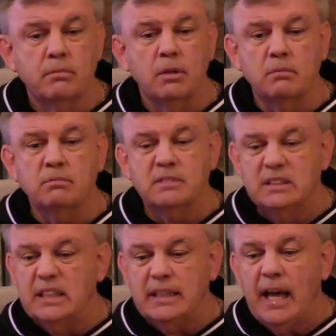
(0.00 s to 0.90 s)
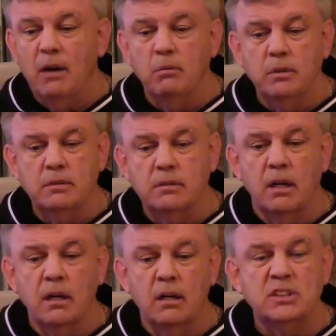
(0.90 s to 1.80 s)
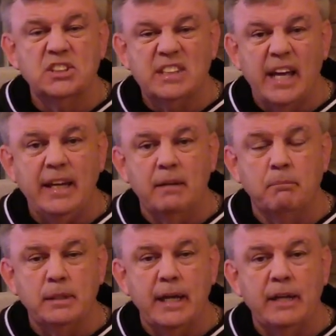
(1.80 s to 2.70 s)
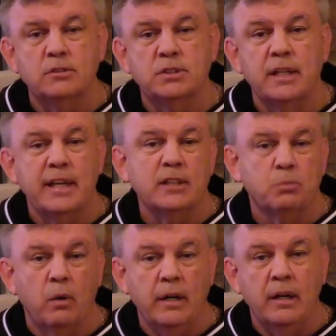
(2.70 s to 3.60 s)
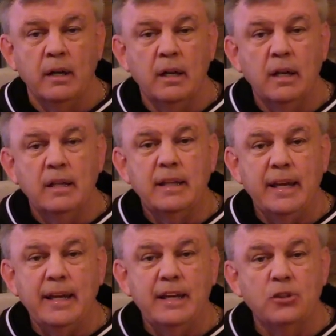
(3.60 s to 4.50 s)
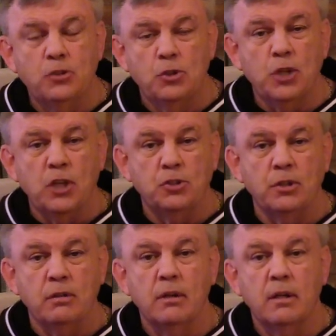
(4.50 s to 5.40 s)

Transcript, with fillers: to sit down with uh, a steak and potatoes, and guess what? They get indigestion.